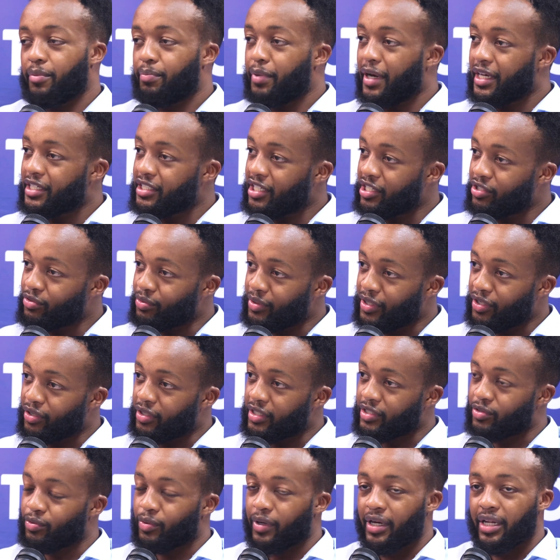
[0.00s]
patient with you
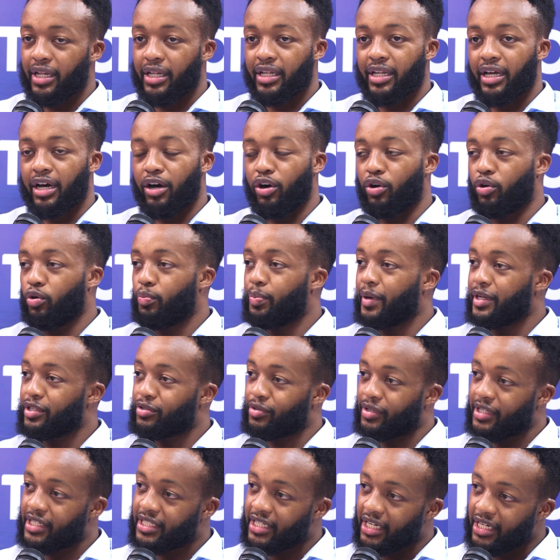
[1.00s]
as well, are open
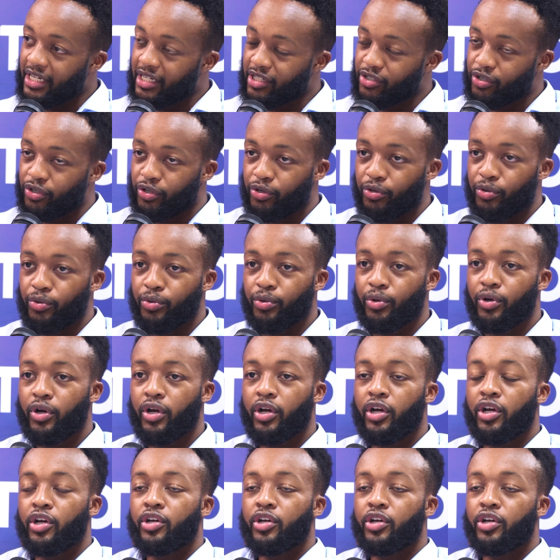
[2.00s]
to listening to you.